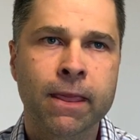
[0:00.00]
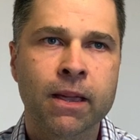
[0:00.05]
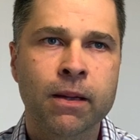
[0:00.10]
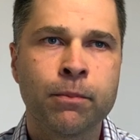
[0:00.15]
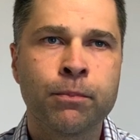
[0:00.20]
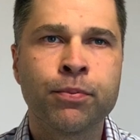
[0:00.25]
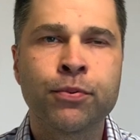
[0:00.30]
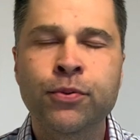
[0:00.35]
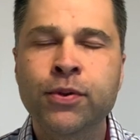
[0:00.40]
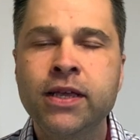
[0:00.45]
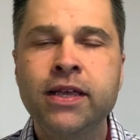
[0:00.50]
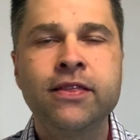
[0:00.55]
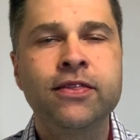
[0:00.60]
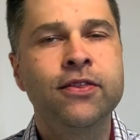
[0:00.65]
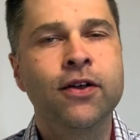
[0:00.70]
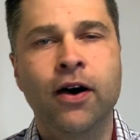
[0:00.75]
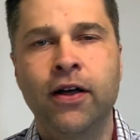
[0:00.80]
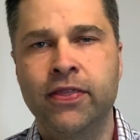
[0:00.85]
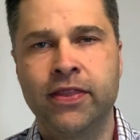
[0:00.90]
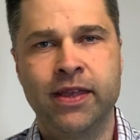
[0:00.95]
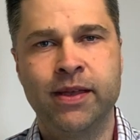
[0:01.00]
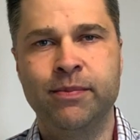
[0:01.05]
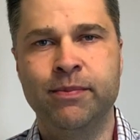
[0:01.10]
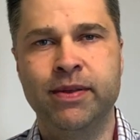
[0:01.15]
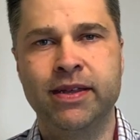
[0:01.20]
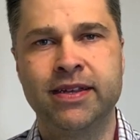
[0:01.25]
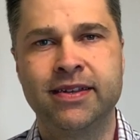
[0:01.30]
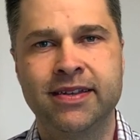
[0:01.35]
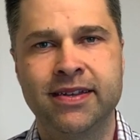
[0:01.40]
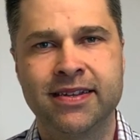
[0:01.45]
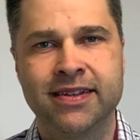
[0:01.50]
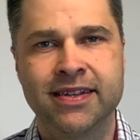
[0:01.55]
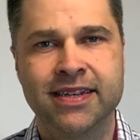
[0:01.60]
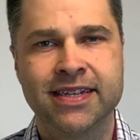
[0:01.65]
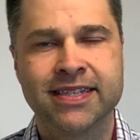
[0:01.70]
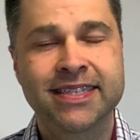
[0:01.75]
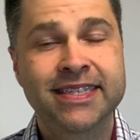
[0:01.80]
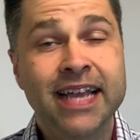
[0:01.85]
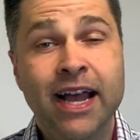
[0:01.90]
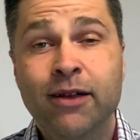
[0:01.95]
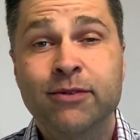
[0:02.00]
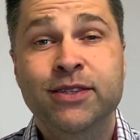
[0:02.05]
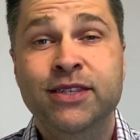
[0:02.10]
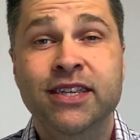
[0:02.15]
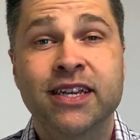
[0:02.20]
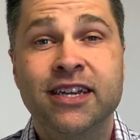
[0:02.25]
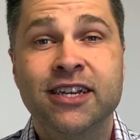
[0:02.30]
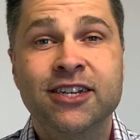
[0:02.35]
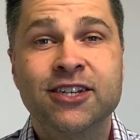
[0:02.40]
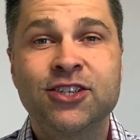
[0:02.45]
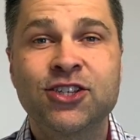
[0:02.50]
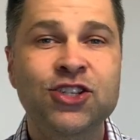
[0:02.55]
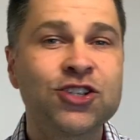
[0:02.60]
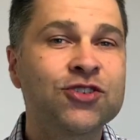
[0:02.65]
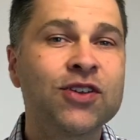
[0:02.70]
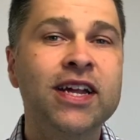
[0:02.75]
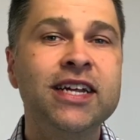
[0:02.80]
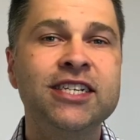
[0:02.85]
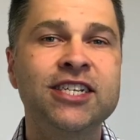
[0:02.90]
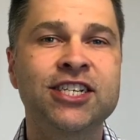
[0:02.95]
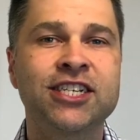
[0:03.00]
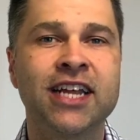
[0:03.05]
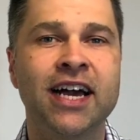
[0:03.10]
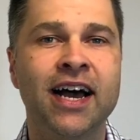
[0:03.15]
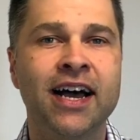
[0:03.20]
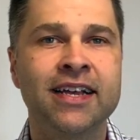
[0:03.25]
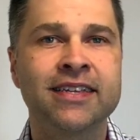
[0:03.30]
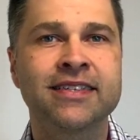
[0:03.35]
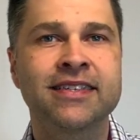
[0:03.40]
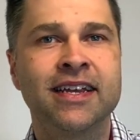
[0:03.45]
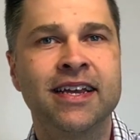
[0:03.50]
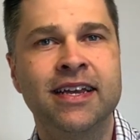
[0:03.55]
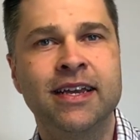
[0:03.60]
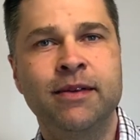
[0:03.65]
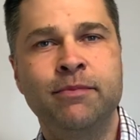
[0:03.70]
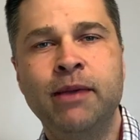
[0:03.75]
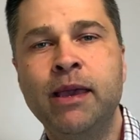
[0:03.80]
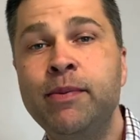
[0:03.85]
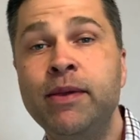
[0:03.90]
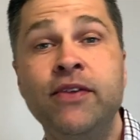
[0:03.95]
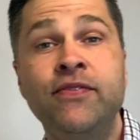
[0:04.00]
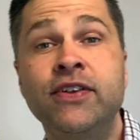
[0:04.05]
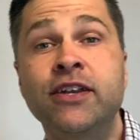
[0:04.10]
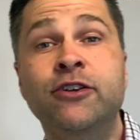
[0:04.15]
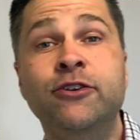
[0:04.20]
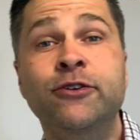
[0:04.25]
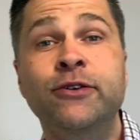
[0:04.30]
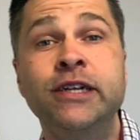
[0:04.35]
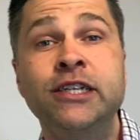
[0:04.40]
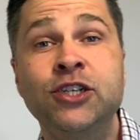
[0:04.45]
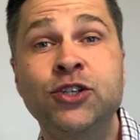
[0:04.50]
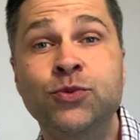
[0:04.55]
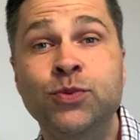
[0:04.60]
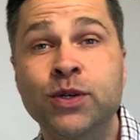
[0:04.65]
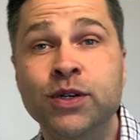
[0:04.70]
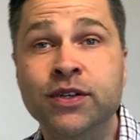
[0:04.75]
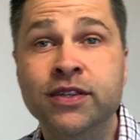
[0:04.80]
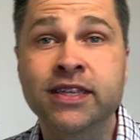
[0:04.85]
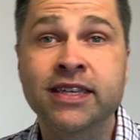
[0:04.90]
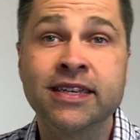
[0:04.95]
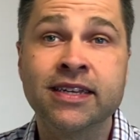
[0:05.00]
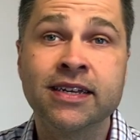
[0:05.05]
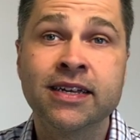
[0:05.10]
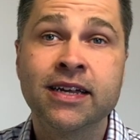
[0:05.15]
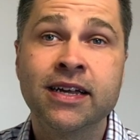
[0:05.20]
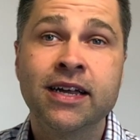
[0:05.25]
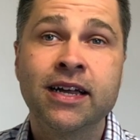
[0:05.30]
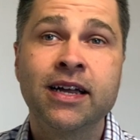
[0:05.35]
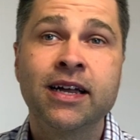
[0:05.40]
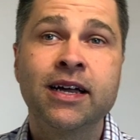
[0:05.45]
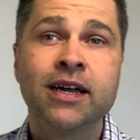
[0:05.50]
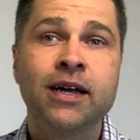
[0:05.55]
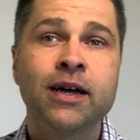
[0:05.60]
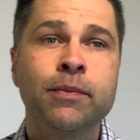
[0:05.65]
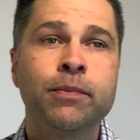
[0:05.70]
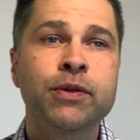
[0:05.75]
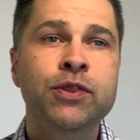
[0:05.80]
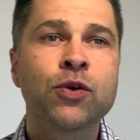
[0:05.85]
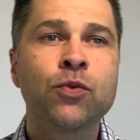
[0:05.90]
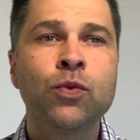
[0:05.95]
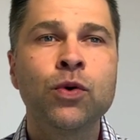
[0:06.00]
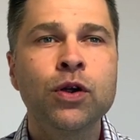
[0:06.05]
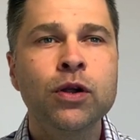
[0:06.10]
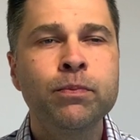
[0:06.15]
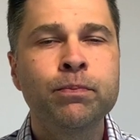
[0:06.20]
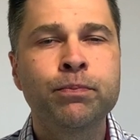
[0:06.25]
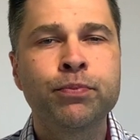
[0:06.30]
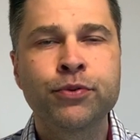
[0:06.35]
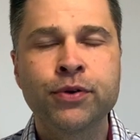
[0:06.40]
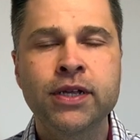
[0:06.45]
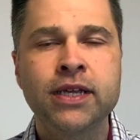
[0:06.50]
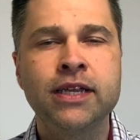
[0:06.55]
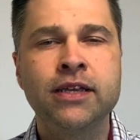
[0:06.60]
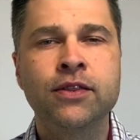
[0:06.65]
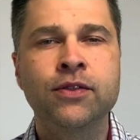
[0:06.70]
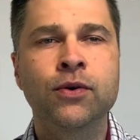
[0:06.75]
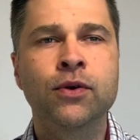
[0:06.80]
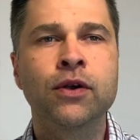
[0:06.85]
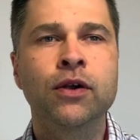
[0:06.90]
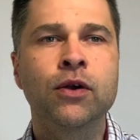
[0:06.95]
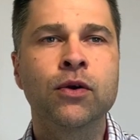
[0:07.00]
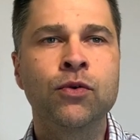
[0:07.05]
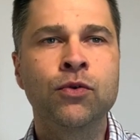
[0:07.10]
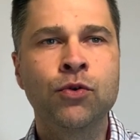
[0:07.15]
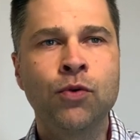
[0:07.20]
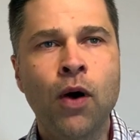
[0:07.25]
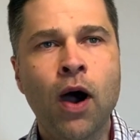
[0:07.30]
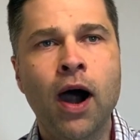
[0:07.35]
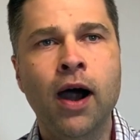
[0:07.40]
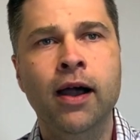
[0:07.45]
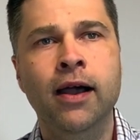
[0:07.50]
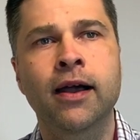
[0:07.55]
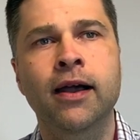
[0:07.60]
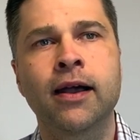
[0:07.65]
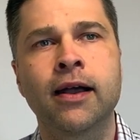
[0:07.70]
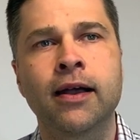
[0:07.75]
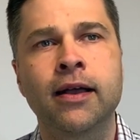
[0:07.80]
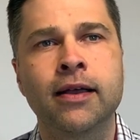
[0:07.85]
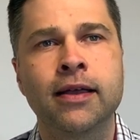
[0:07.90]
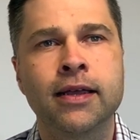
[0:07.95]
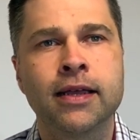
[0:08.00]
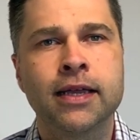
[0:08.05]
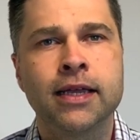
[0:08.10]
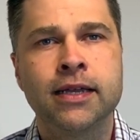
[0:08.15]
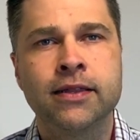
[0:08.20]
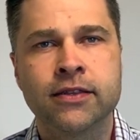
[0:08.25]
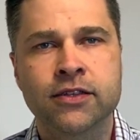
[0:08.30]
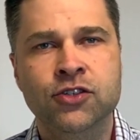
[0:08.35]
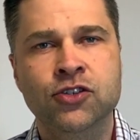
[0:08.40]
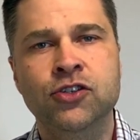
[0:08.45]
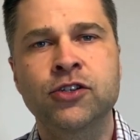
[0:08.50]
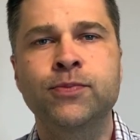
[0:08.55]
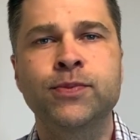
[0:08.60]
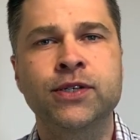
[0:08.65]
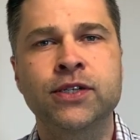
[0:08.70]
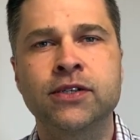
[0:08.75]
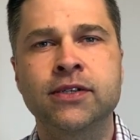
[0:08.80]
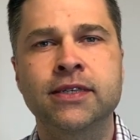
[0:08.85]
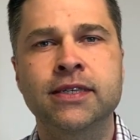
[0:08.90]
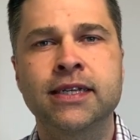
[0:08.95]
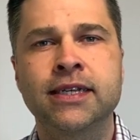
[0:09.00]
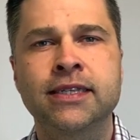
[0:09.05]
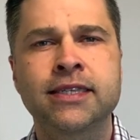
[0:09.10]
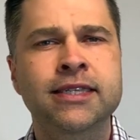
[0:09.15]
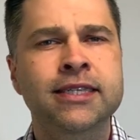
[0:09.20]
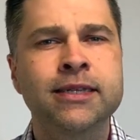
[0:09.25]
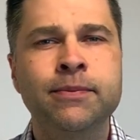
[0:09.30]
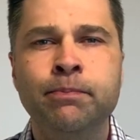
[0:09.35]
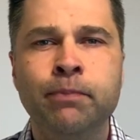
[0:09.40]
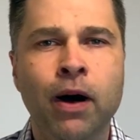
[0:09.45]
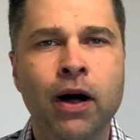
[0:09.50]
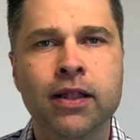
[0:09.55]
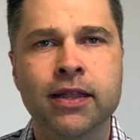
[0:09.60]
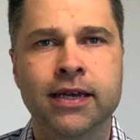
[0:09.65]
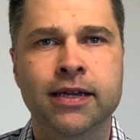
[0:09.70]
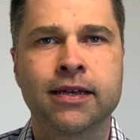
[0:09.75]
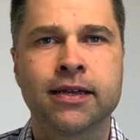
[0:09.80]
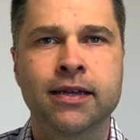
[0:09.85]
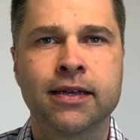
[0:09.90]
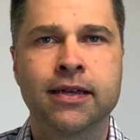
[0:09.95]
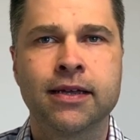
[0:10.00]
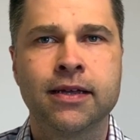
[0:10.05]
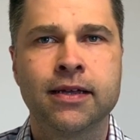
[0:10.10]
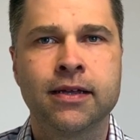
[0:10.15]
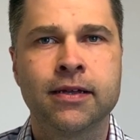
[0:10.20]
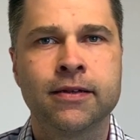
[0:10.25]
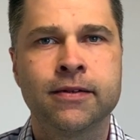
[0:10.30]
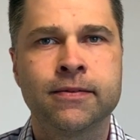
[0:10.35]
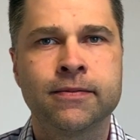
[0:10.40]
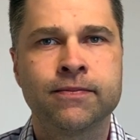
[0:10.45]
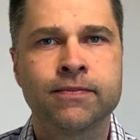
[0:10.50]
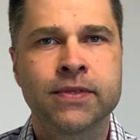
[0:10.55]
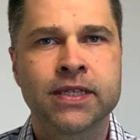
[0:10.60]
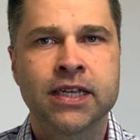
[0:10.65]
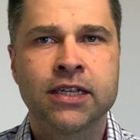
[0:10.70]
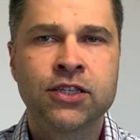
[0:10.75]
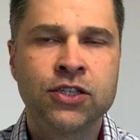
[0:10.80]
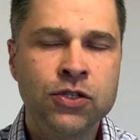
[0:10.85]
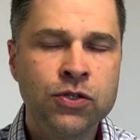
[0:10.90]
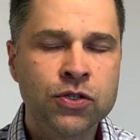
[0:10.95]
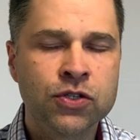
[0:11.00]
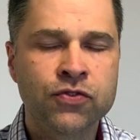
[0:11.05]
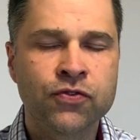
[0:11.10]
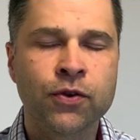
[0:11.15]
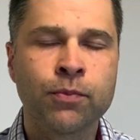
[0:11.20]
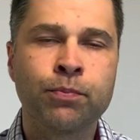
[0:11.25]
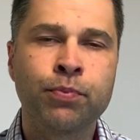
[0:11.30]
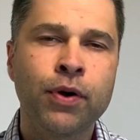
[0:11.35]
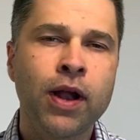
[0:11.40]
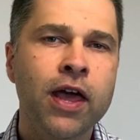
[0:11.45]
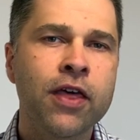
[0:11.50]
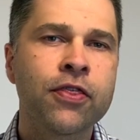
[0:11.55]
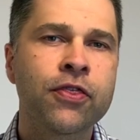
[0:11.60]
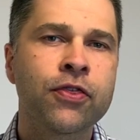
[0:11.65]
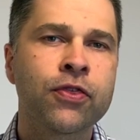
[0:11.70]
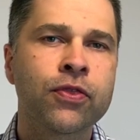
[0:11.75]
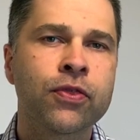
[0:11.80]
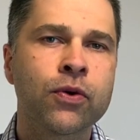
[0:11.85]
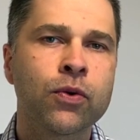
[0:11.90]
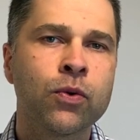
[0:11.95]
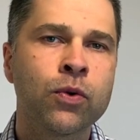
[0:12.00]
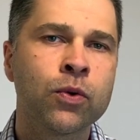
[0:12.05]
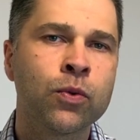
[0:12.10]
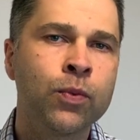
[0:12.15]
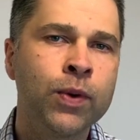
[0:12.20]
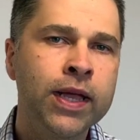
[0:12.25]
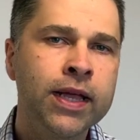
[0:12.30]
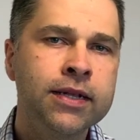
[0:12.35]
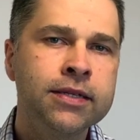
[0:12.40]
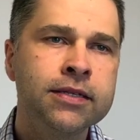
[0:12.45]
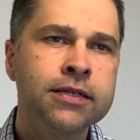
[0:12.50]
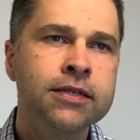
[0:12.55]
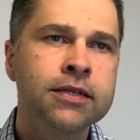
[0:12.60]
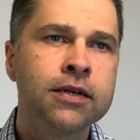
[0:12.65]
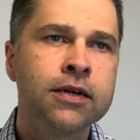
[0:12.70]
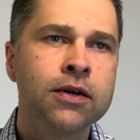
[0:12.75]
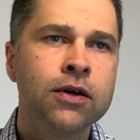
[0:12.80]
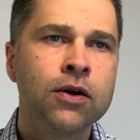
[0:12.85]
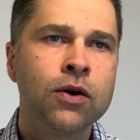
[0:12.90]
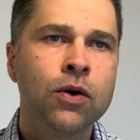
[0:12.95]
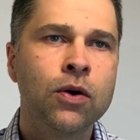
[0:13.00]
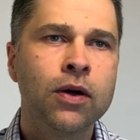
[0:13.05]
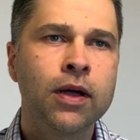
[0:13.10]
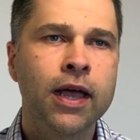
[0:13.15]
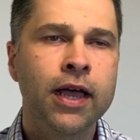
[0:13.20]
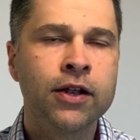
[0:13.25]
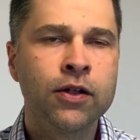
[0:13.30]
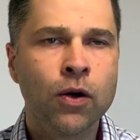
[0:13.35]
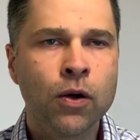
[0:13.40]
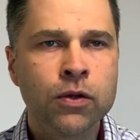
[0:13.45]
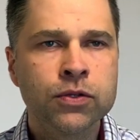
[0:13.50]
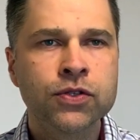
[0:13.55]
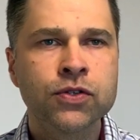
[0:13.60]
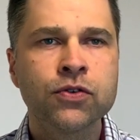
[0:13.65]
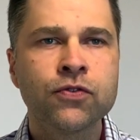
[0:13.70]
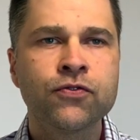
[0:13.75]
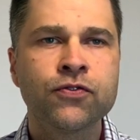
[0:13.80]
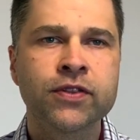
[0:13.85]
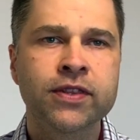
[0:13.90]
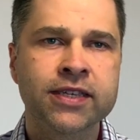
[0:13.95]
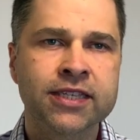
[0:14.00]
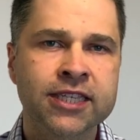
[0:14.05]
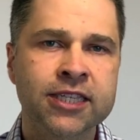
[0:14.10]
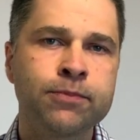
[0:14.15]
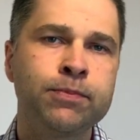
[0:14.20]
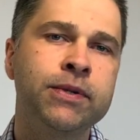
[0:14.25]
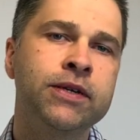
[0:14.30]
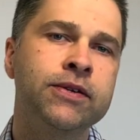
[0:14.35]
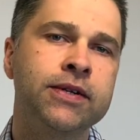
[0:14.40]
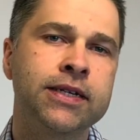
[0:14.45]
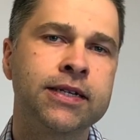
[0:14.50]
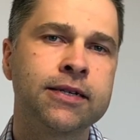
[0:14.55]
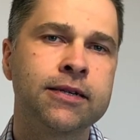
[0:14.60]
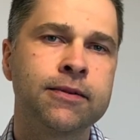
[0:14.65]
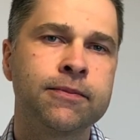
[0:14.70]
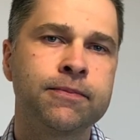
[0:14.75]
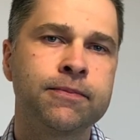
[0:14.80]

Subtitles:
Breathed on them. It sounds strange to us, maybe even cringeworthy, but the word breathe, or ruach, in the scriptures, it's symbolic. It's used for breath or wind, and also for the Spirit